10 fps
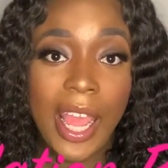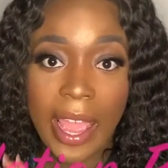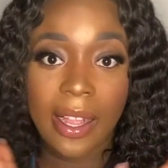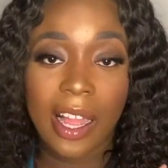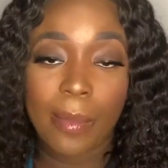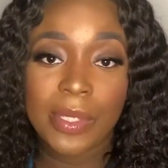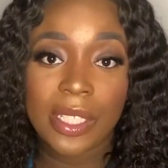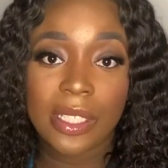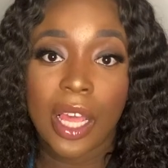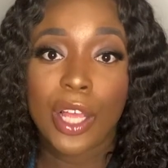That
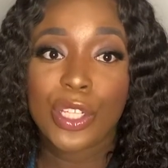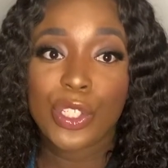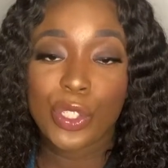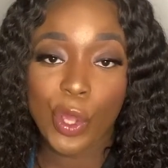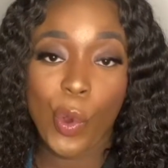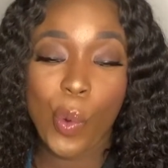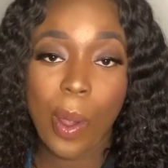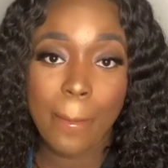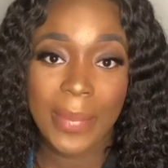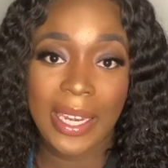encompasses so
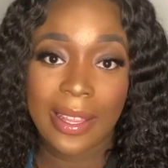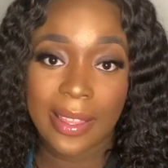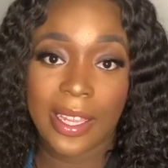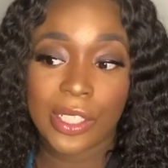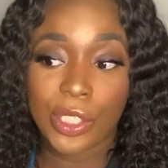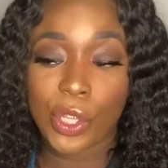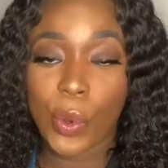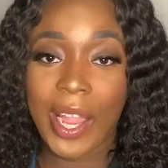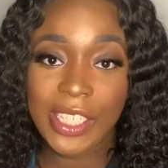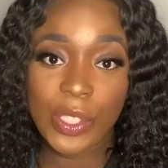many things. So
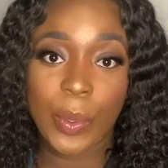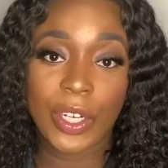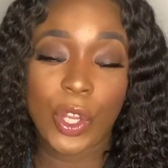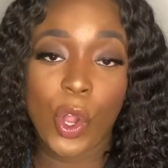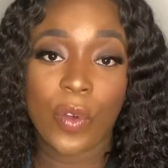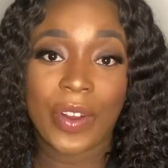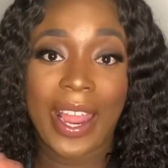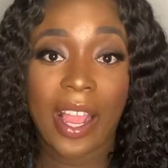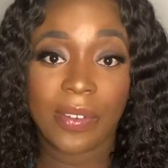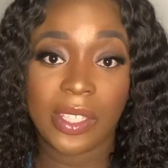I just wanted to go over
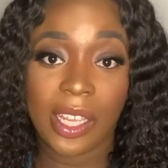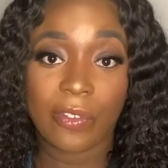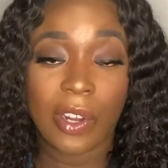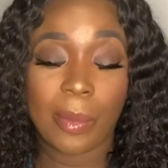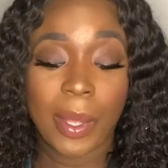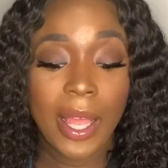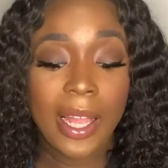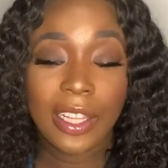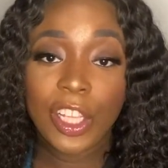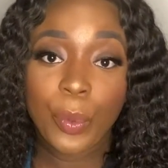everything from
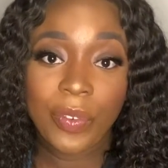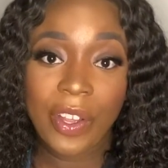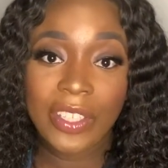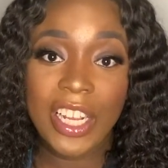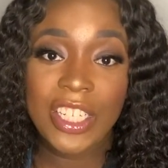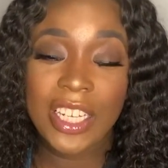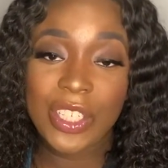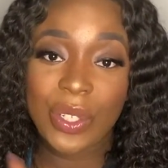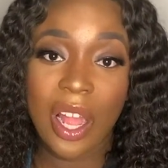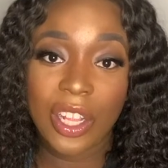liquid foundation
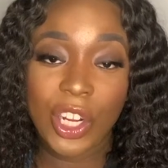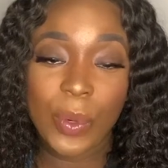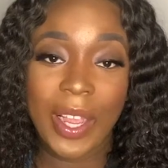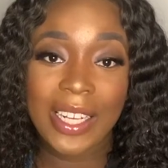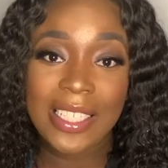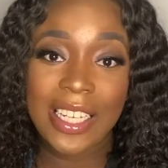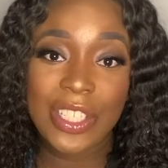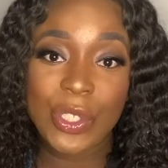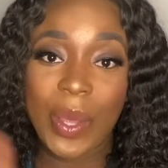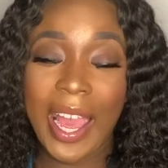to color correcting
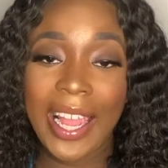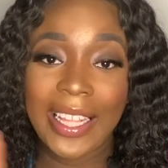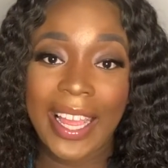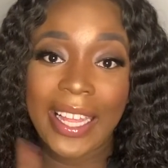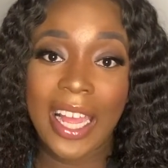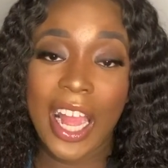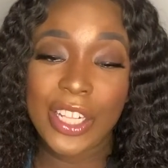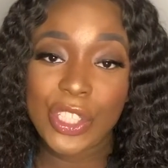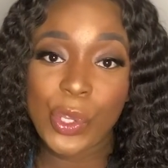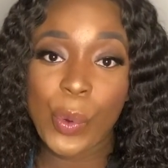to highlight,
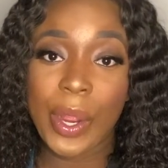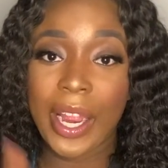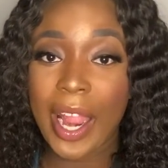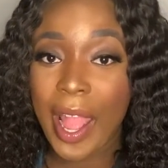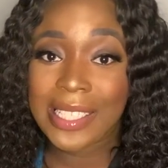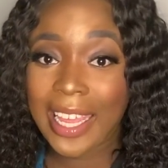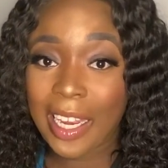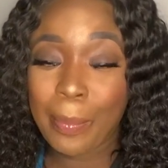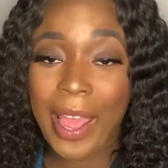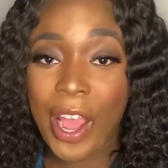contour,
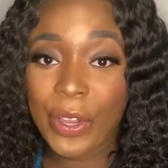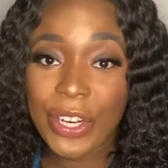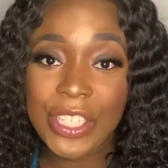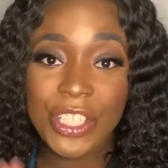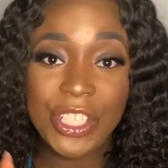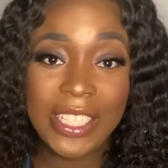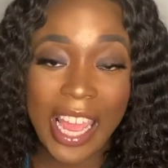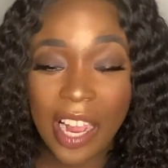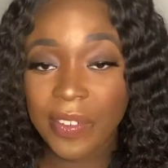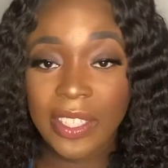setting powders, just
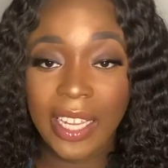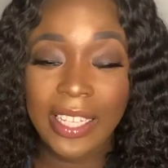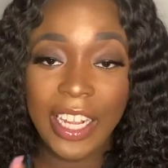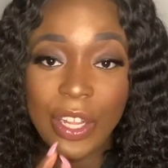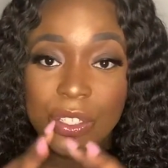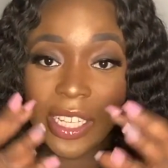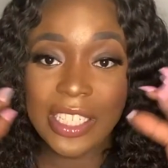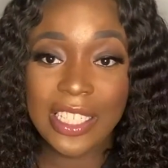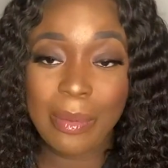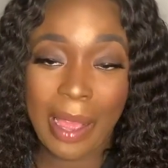everything that goes
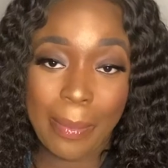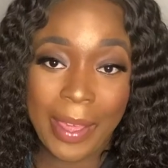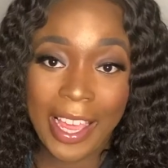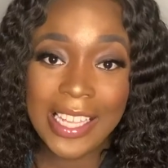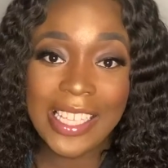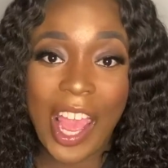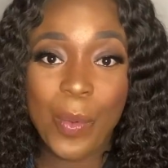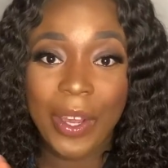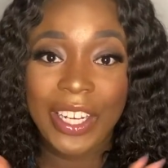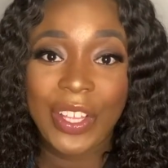into my base. I
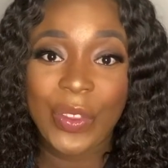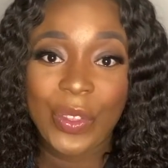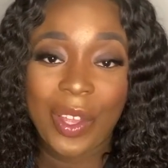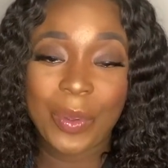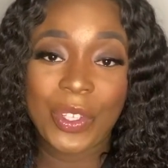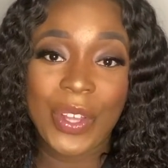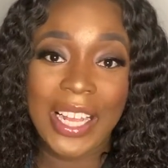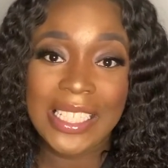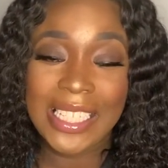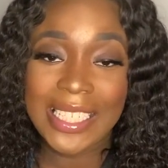wanted to go through that with you
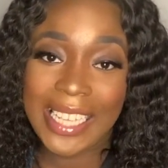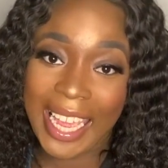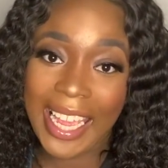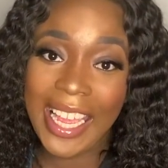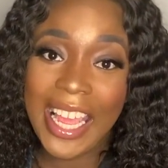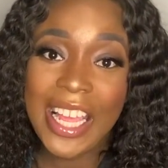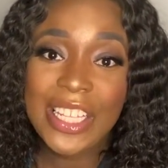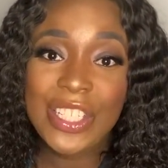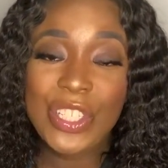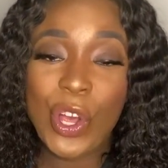guys today.
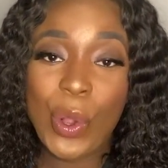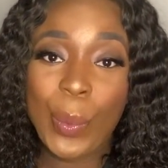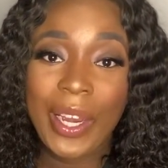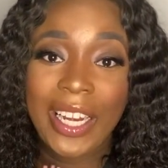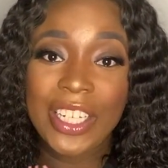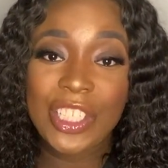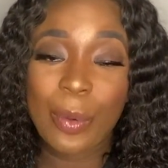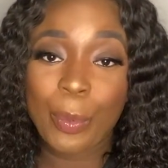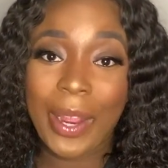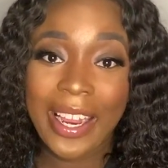So we're gonna
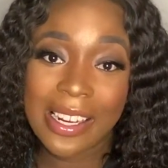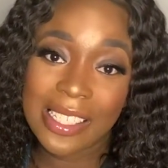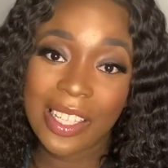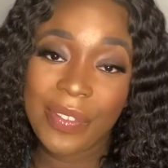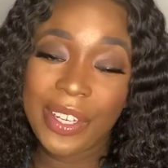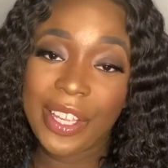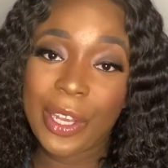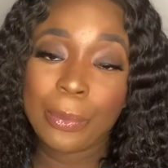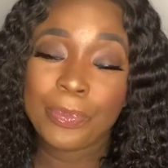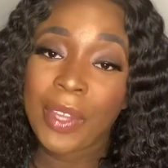jump right into the
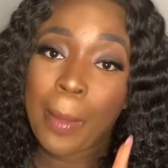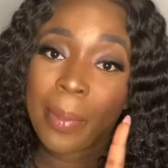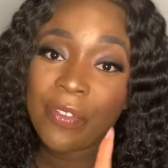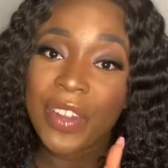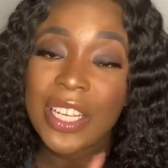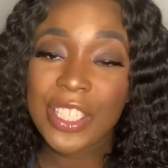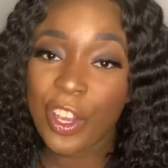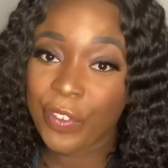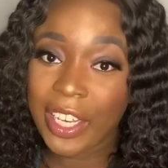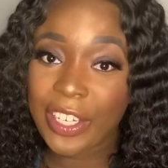video. But first,
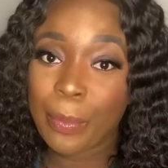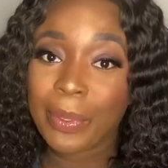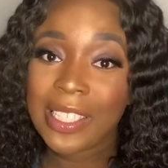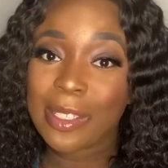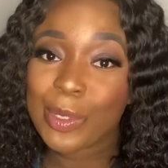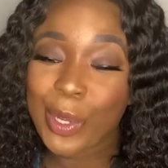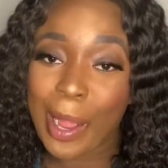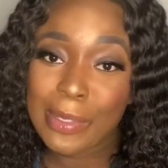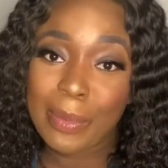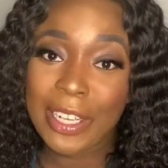don't forget to please
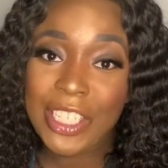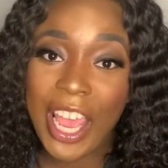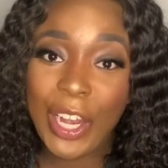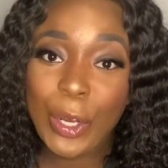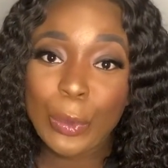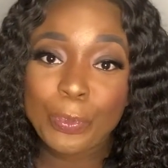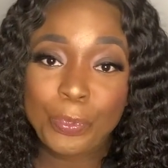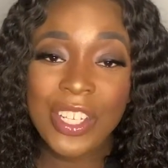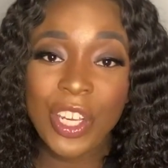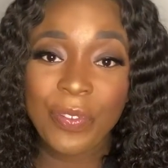subscribe to my channel.
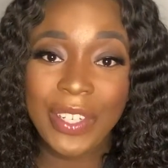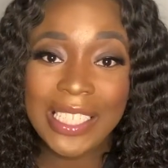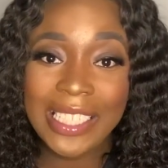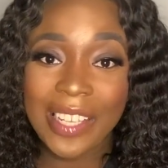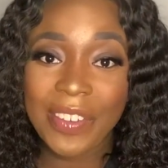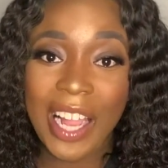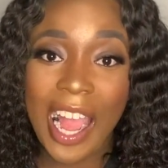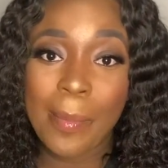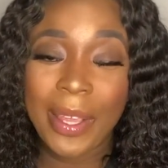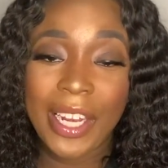Don't forget to leave a
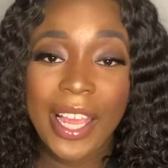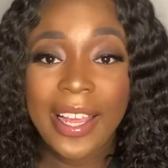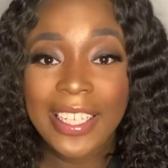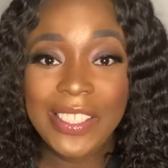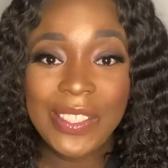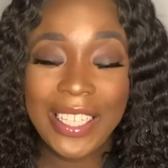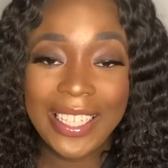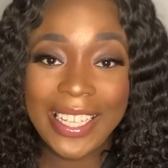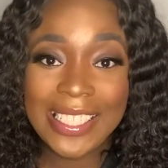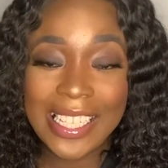comment using
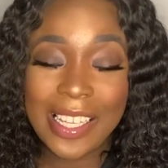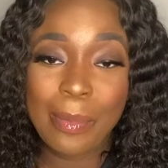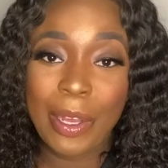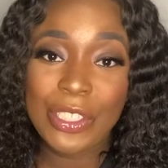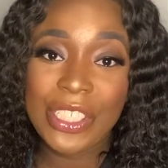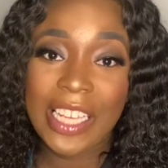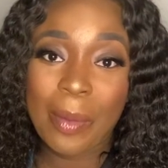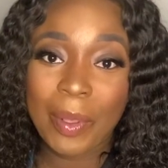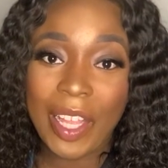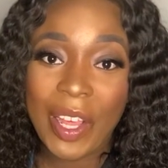this emoji down
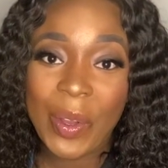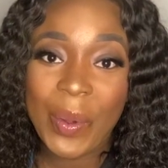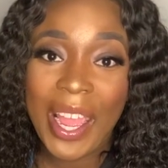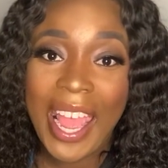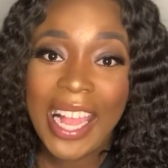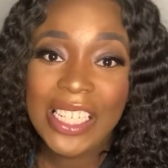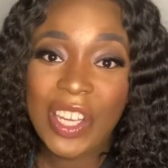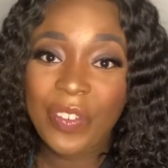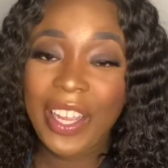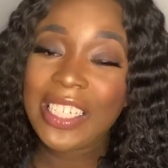below.
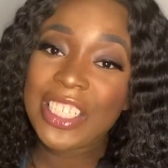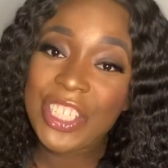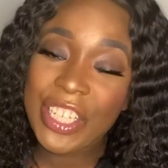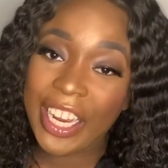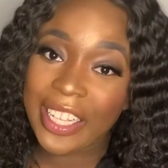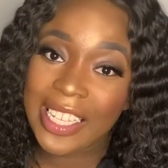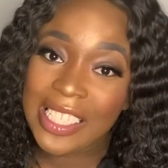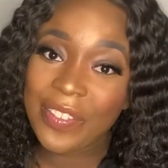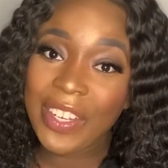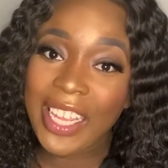Don't forget to share this
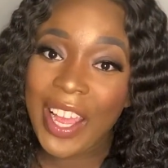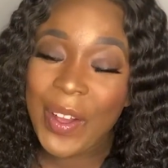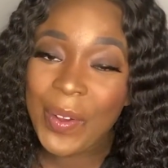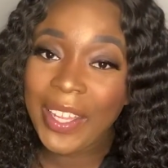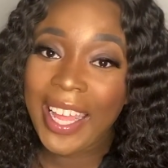video.